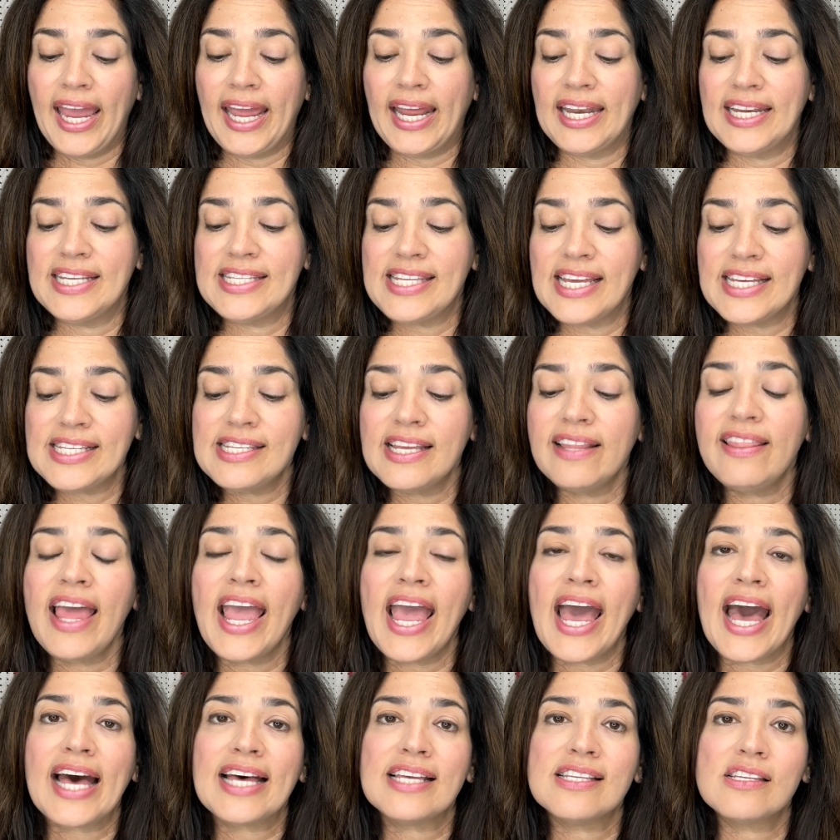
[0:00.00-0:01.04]
and it says that it
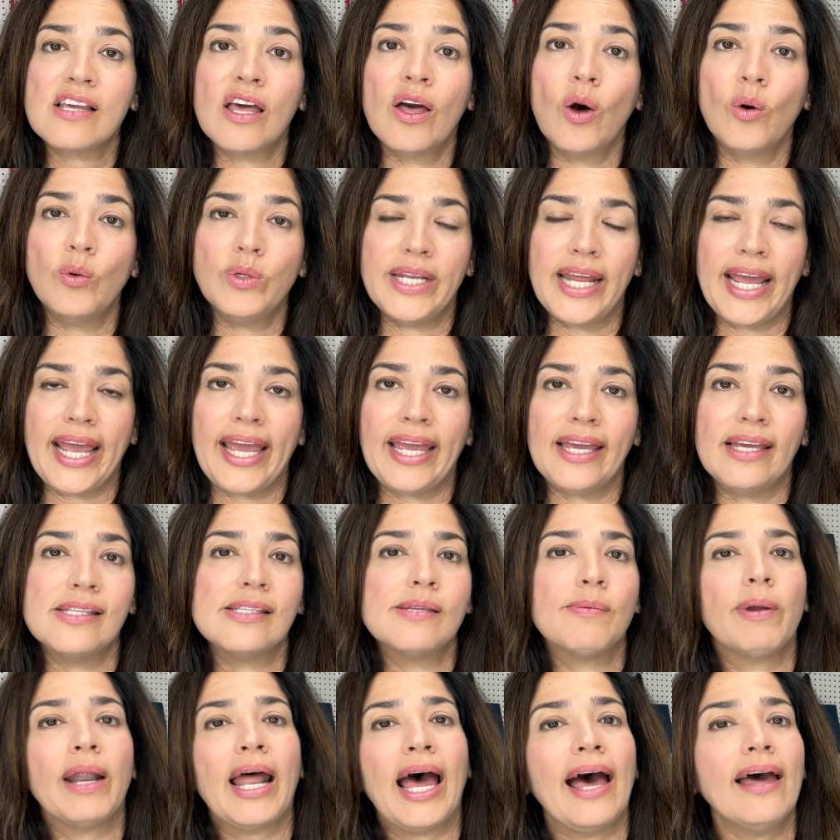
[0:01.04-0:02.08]
has go
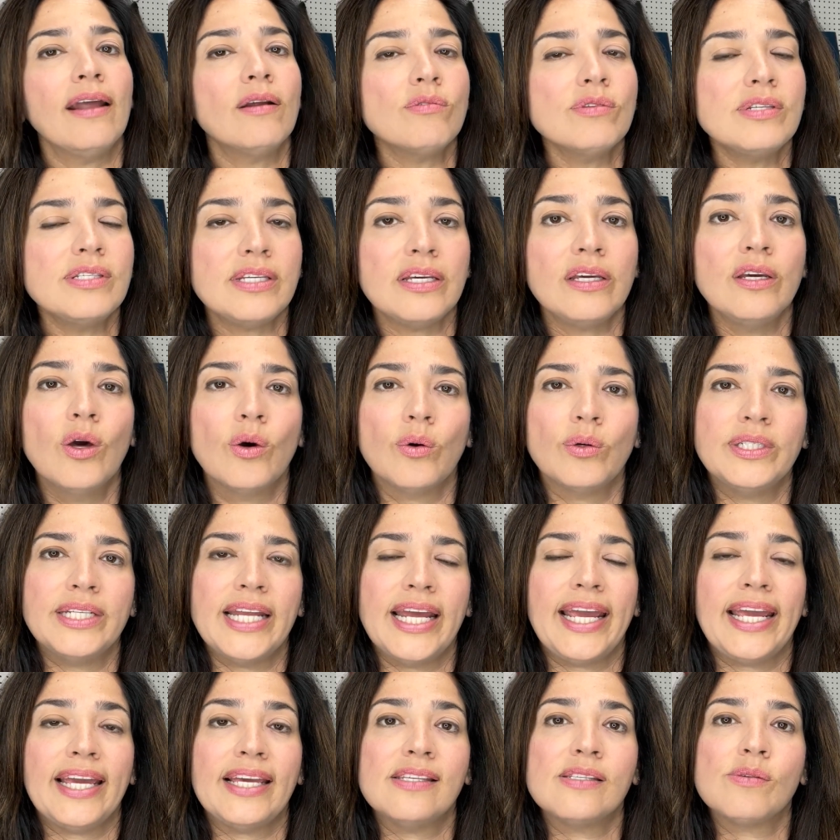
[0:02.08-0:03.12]
days, but I don't see go
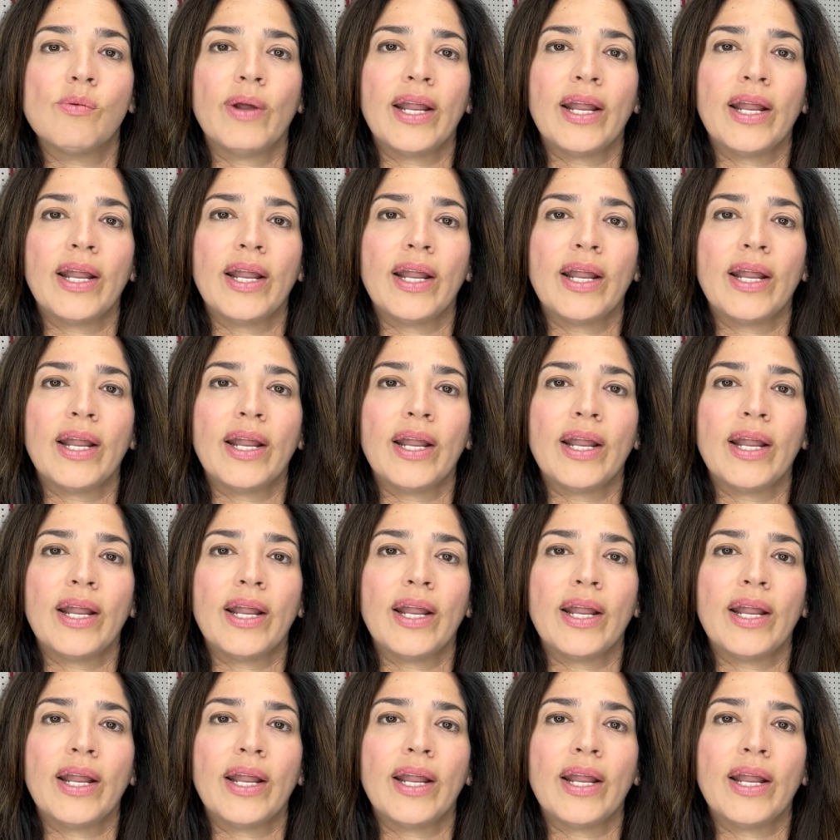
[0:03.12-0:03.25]
days.